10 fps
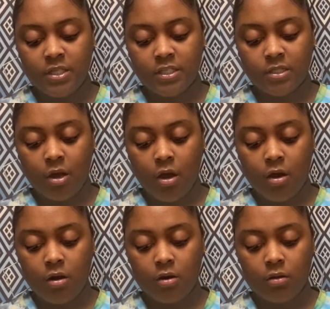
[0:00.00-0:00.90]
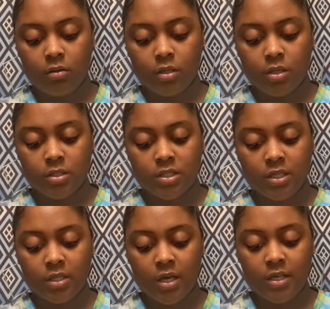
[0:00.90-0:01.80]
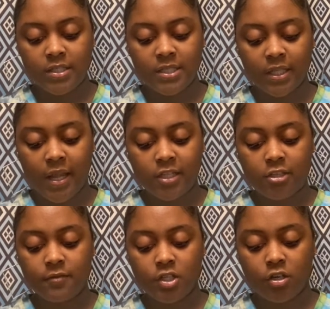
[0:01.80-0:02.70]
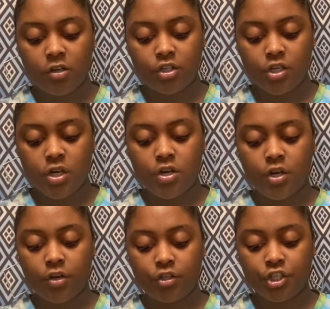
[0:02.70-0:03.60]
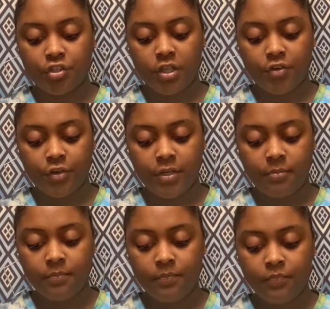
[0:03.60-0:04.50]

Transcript: It's called Salon Selectives Curl Control Curl Strength Cream.